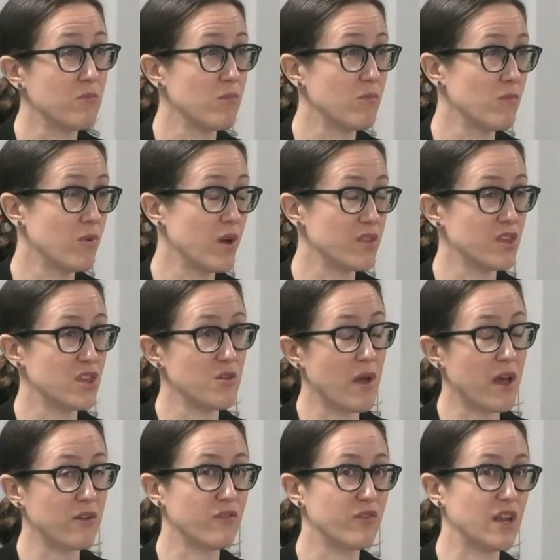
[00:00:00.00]
whether you had
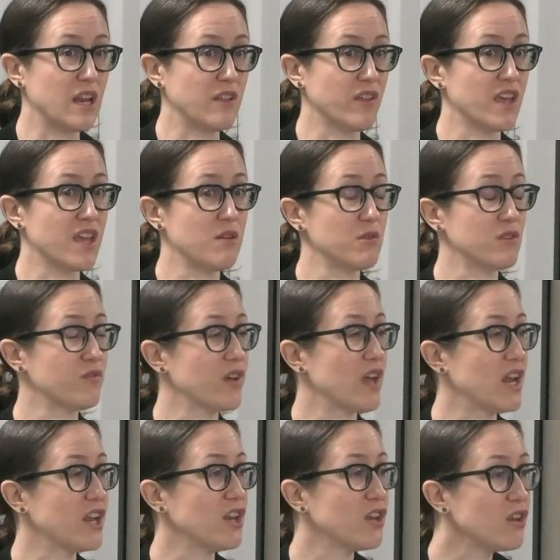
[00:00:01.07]
a feeling that he was
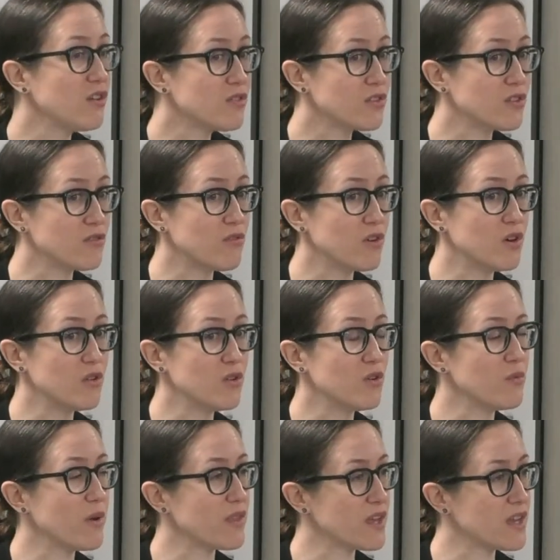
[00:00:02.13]
fairly new to the role or
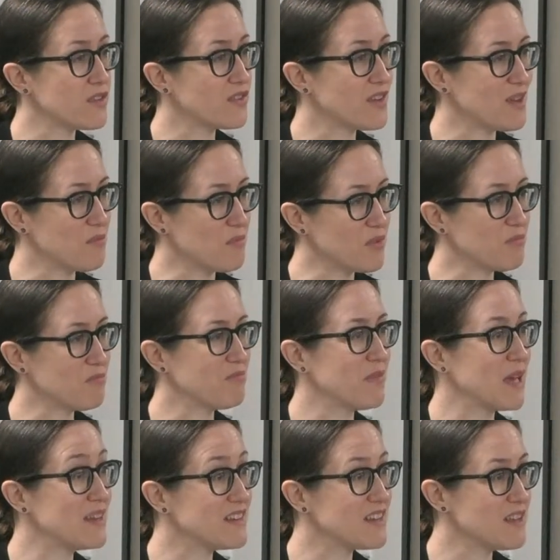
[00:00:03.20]
whether he seemed
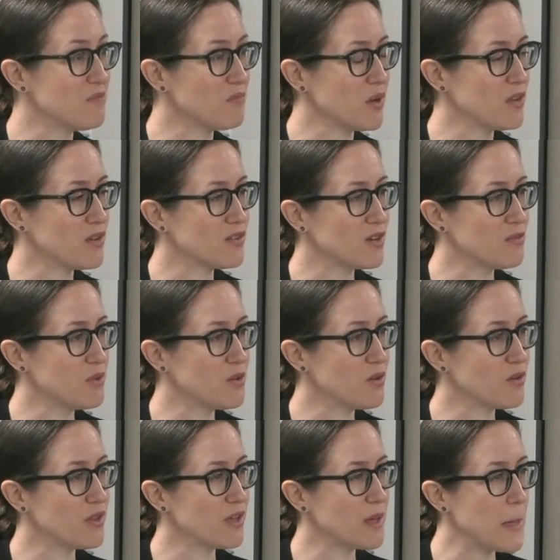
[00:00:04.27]
bedded in by the time you got
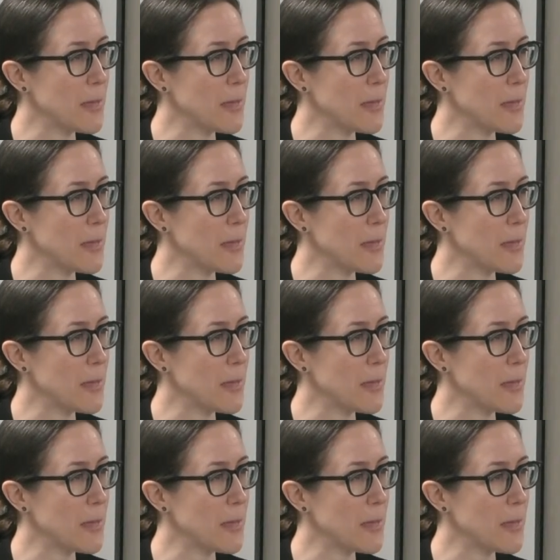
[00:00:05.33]
there?